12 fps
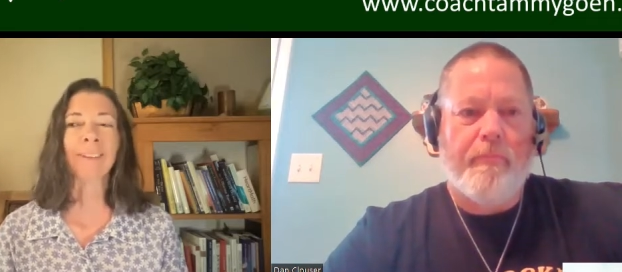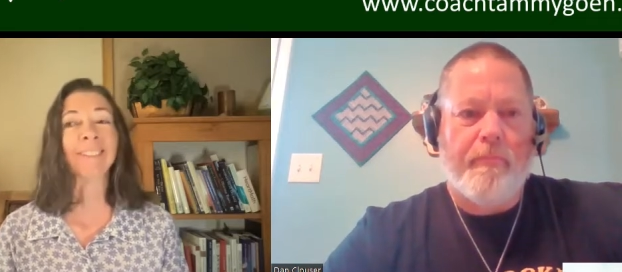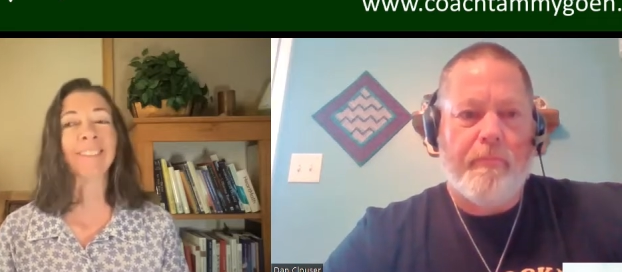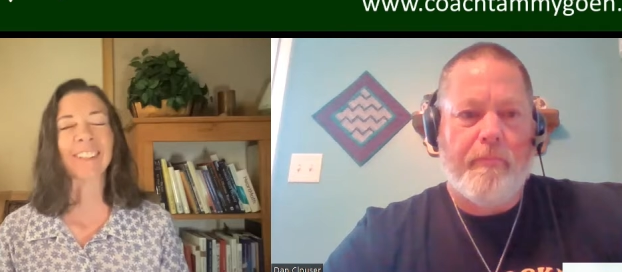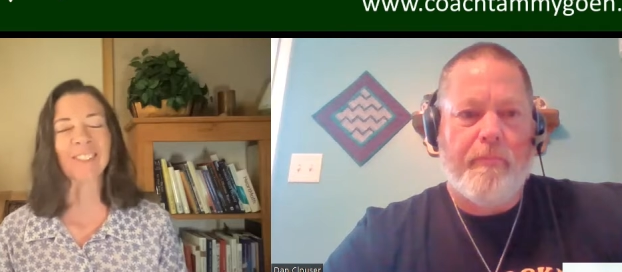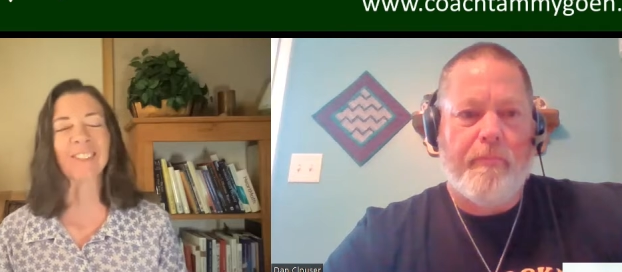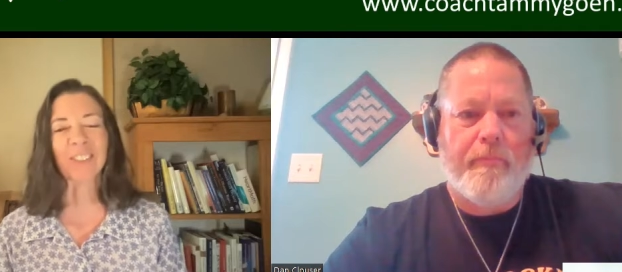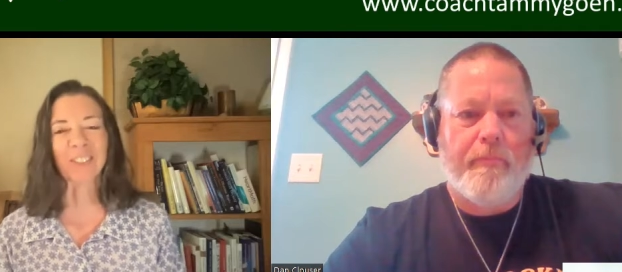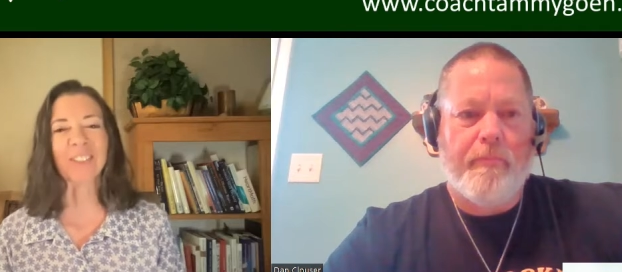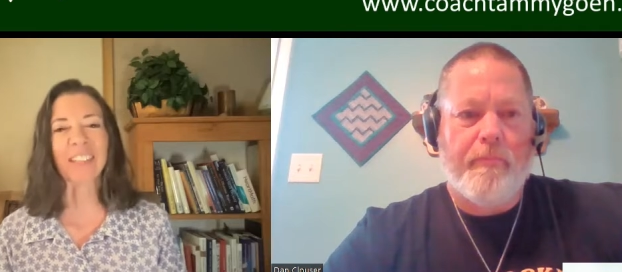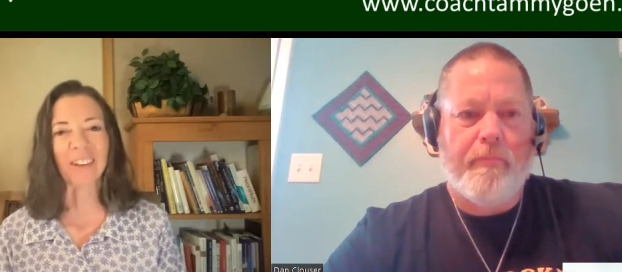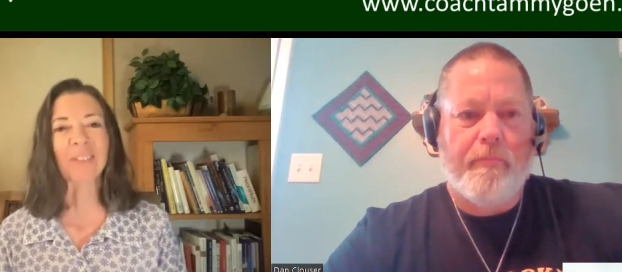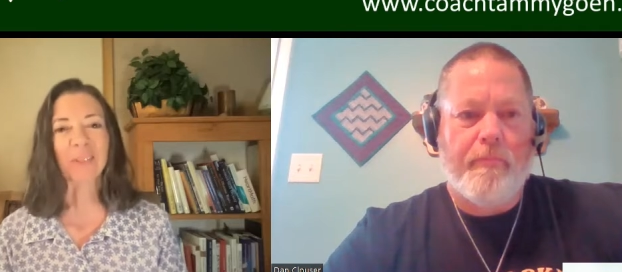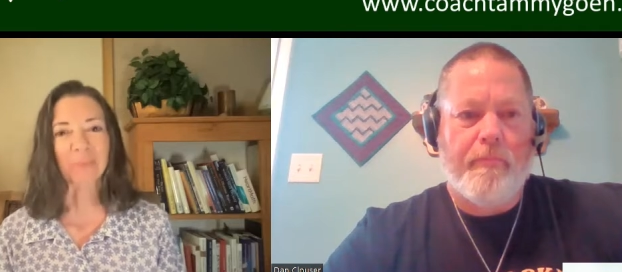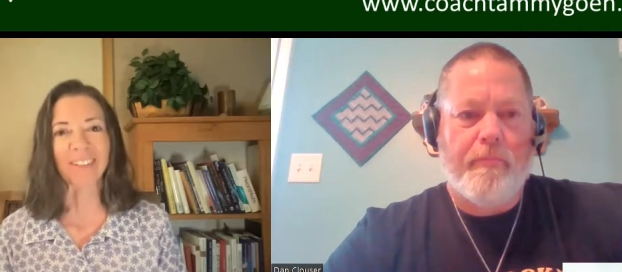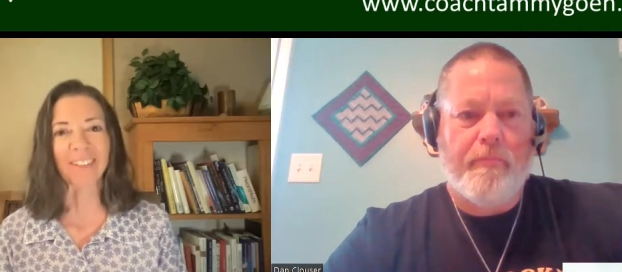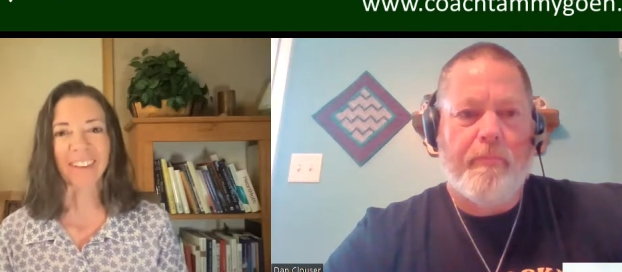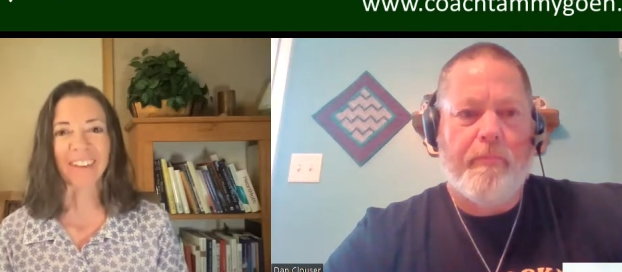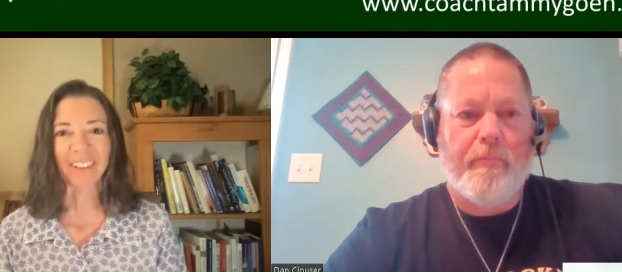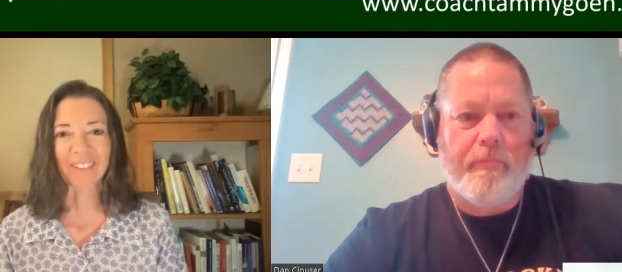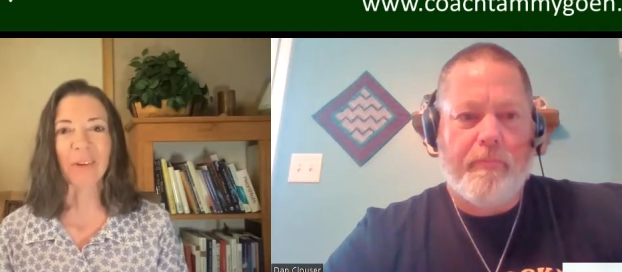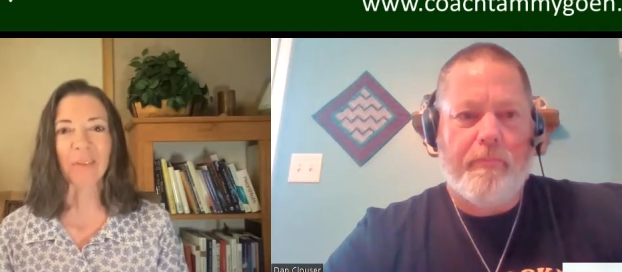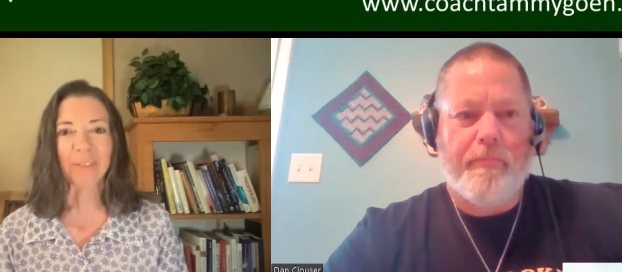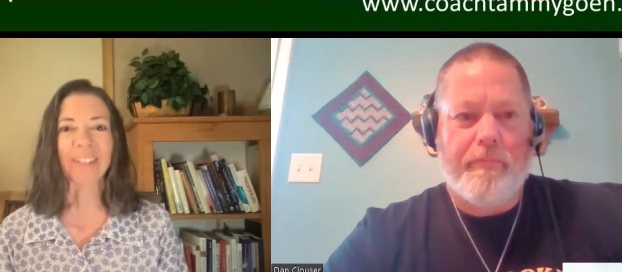Speaker 1: They still tend to be, end
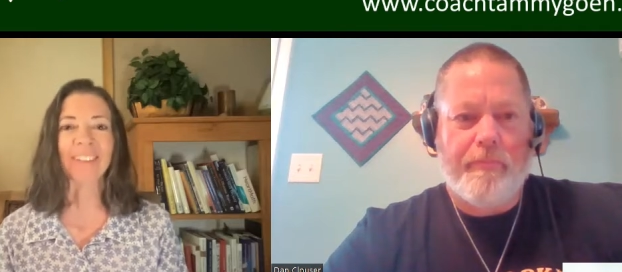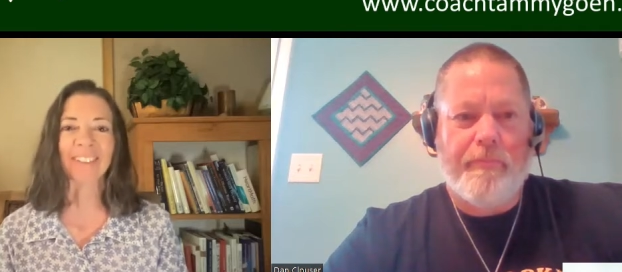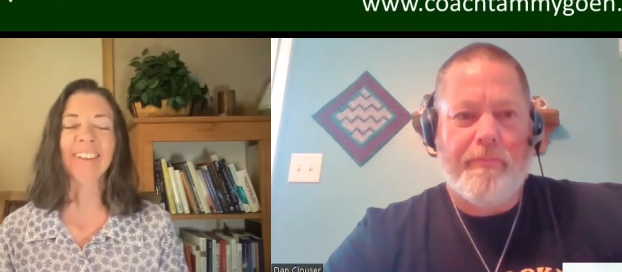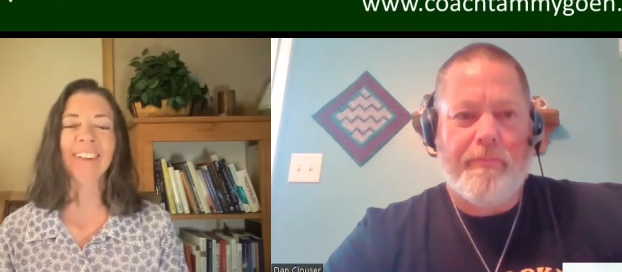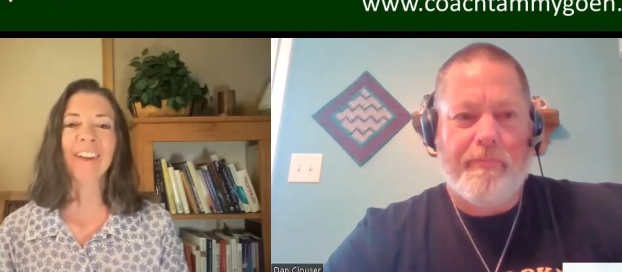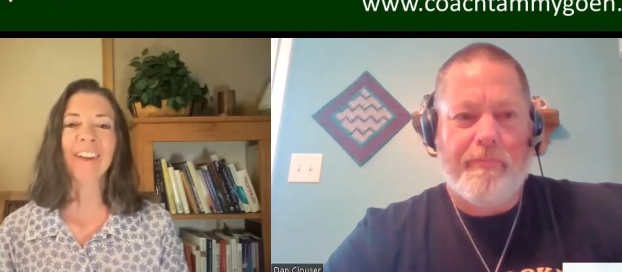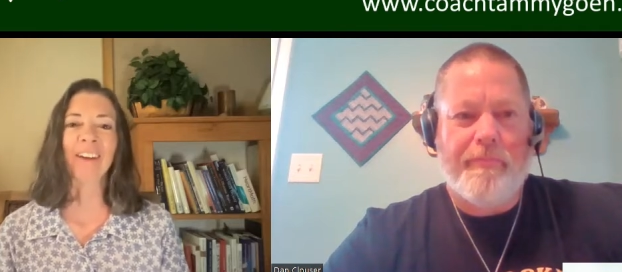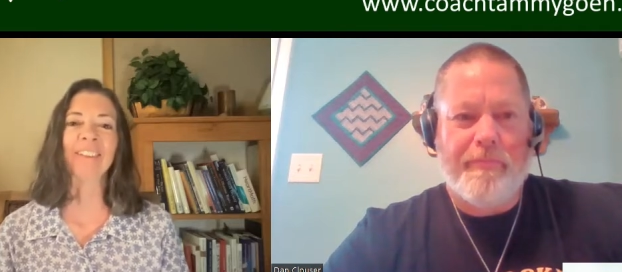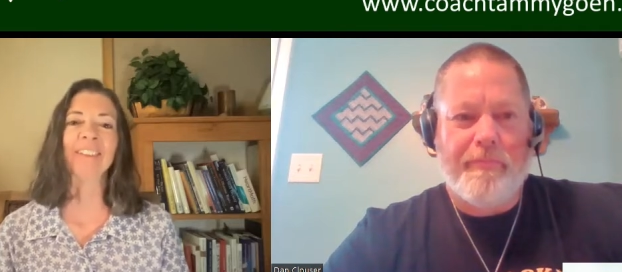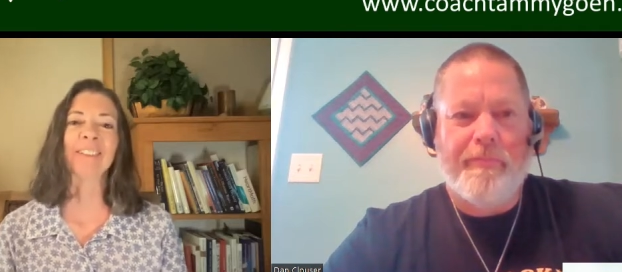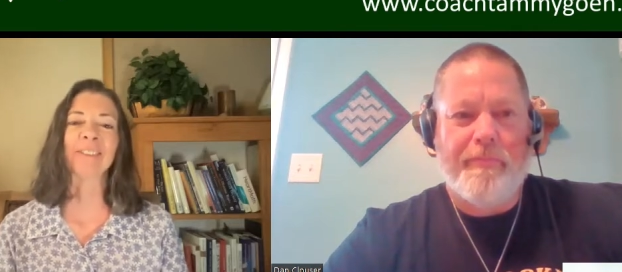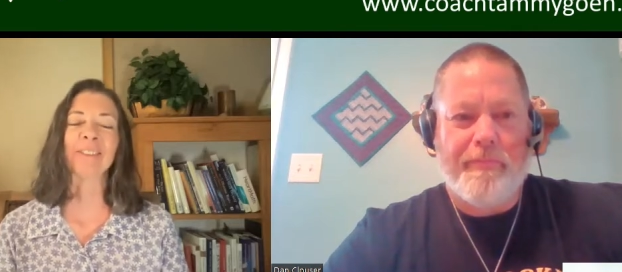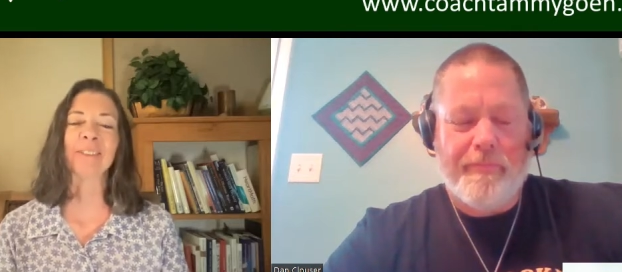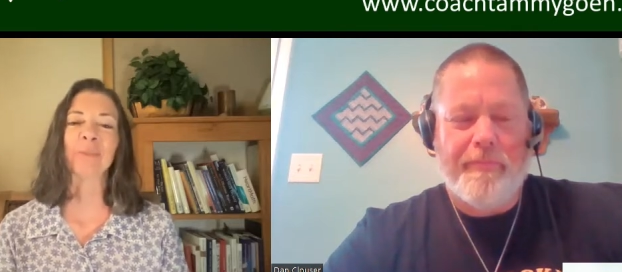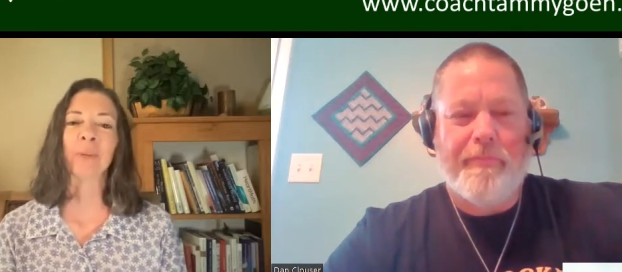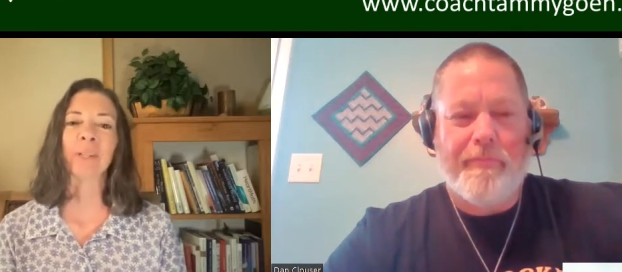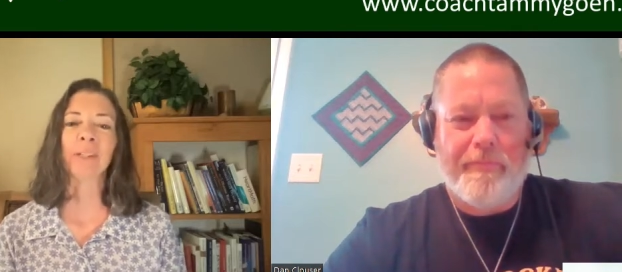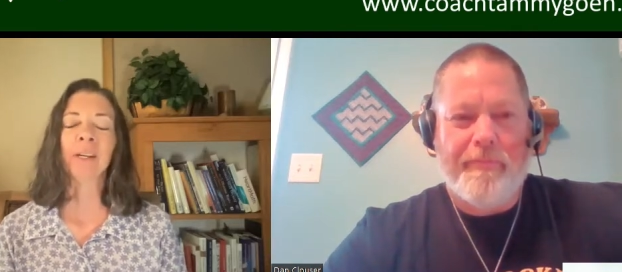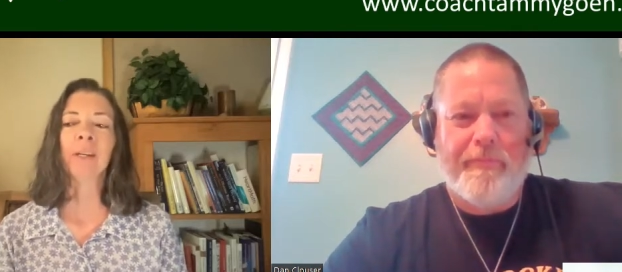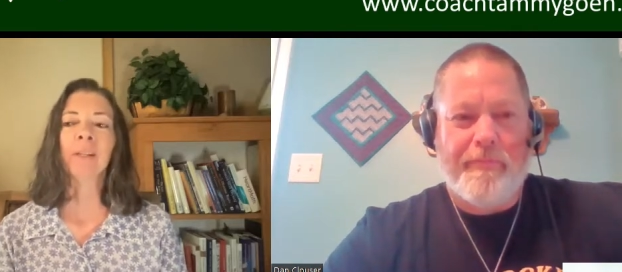up being highly sensitive, but,